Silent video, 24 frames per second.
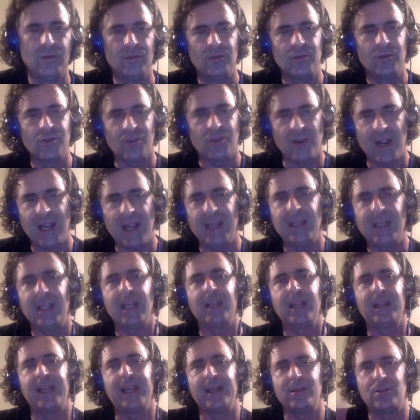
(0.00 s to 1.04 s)
trying to
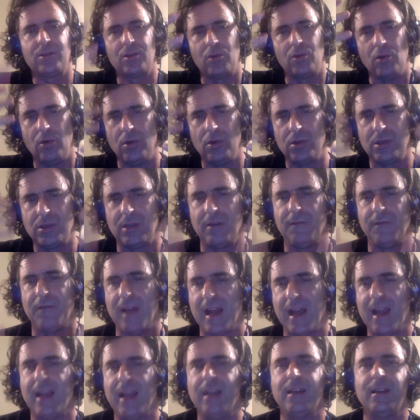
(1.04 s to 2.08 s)
get those goals
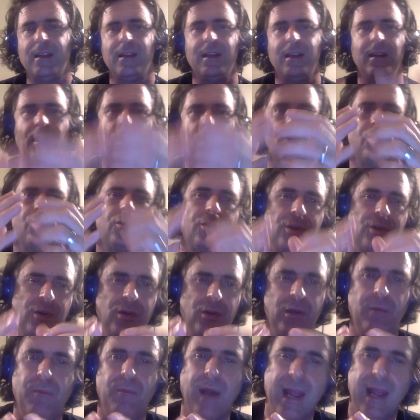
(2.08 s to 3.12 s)
defined and
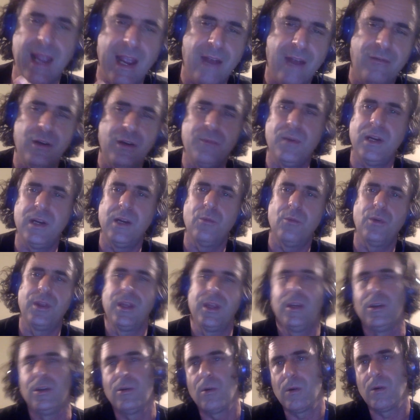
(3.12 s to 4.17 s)
understood by everybody
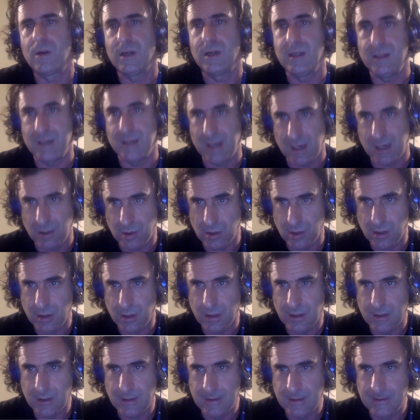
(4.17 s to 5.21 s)
within your organization,
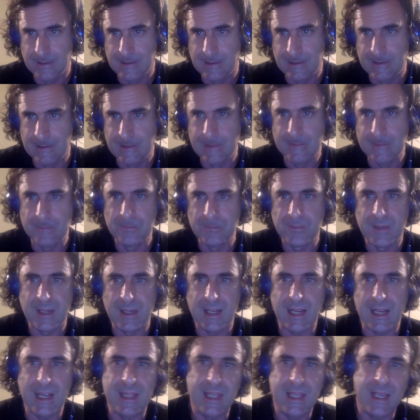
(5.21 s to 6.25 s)

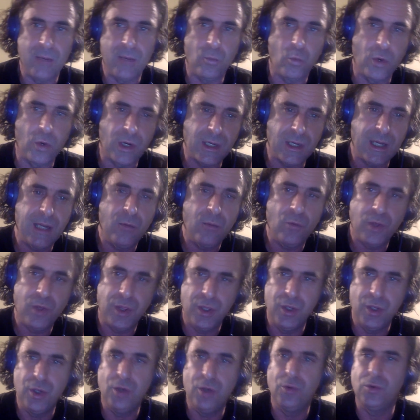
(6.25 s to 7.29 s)
and then working
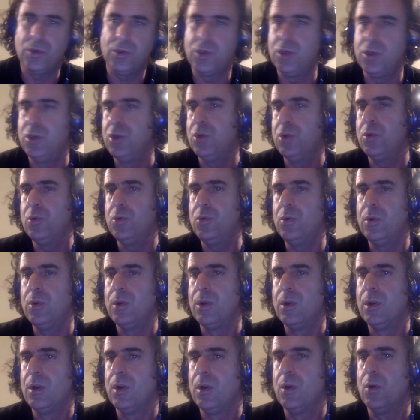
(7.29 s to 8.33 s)
with you to do
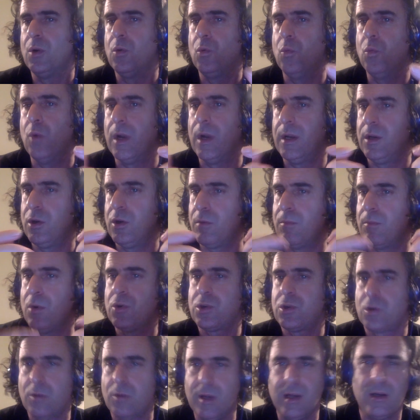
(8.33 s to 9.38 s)
what your
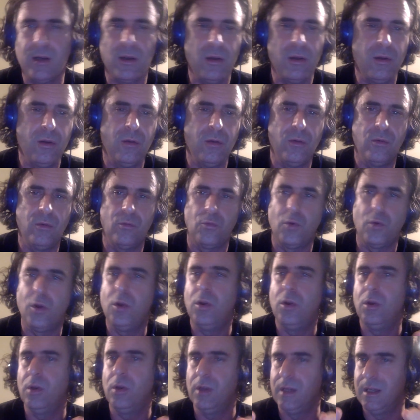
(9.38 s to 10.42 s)
most critical
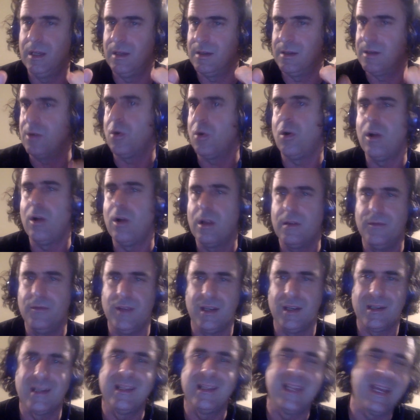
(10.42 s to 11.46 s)
role is in all of
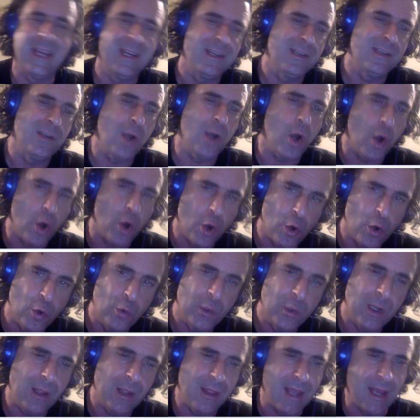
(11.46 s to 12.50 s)
this, and that is to
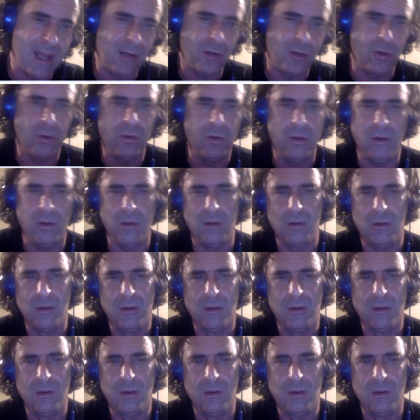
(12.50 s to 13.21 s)
own that goal.